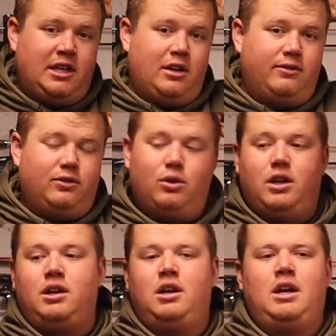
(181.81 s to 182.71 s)
down to
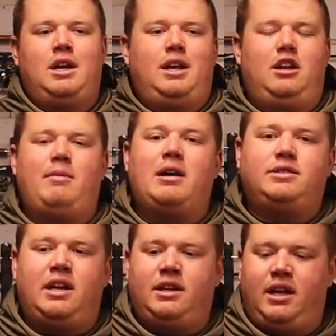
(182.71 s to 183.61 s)
Florida in about
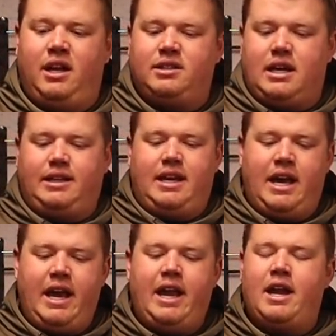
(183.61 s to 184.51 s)
10 days. I
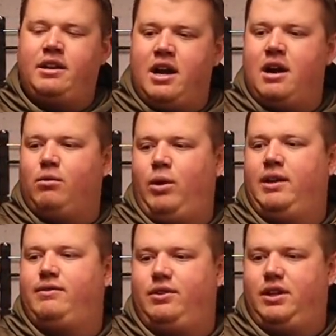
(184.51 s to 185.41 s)
cannot
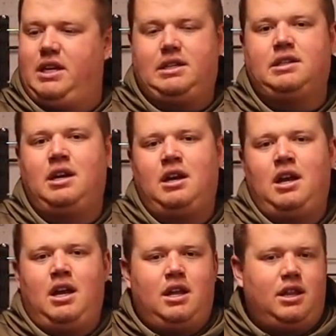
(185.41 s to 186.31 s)
wait for these.
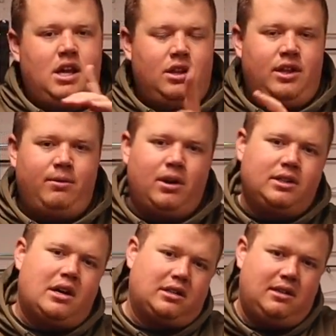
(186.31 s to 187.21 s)
The other thing we're going
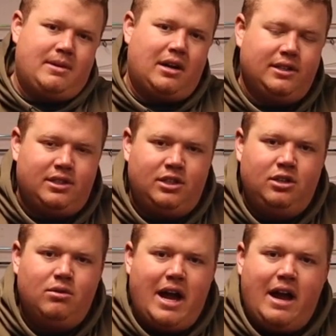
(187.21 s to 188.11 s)
to talk to you about is the
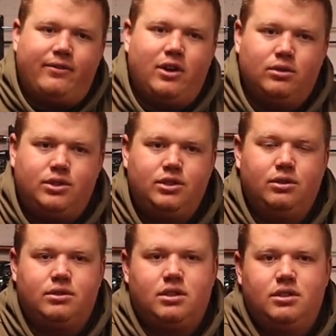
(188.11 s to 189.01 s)
new Afco
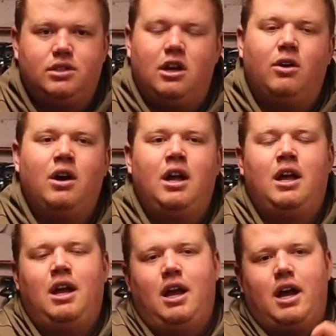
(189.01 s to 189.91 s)
Suits. So
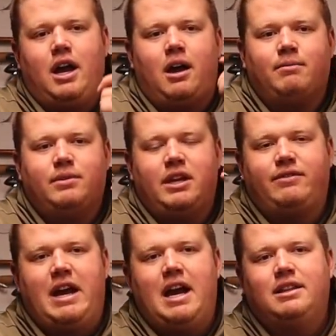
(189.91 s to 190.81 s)

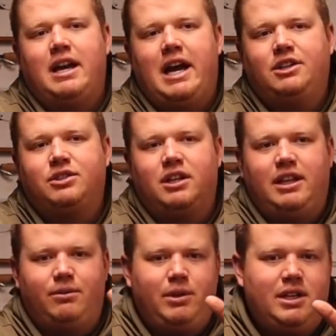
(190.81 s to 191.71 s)
they've had the Hydronaut.
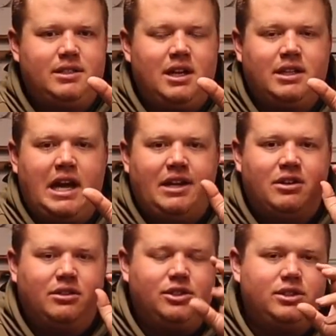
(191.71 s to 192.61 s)
They redesigned the
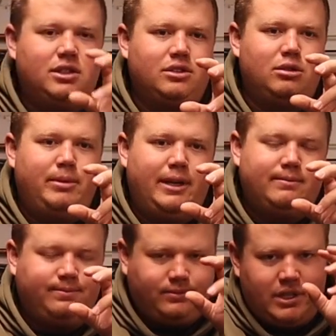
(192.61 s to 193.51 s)
Hydronaut just a little
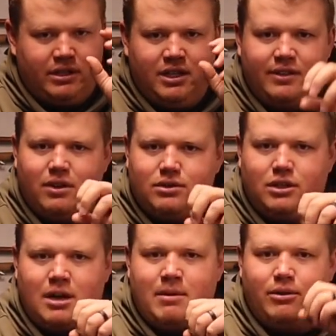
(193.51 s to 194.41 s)
bit, and they've also
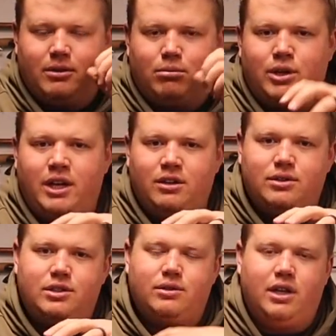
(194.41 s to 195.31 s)
come out with a brand new
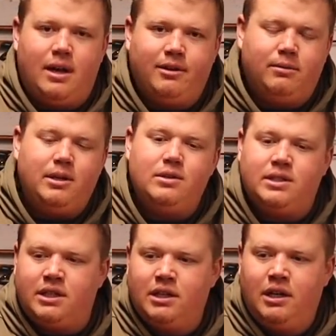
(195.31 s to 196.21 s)
suit that I'm going to be using